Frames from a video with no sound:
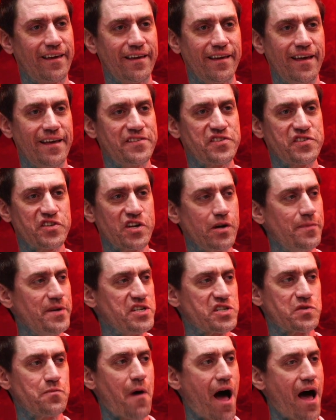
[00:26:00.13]
to be
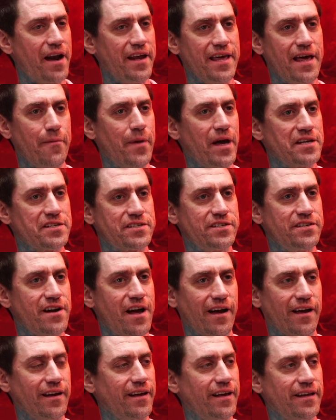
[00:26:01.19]
spotty at best. You're
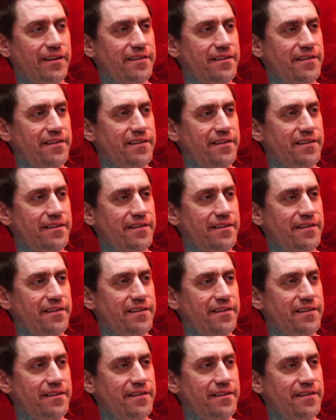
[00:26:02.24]
not going to get this.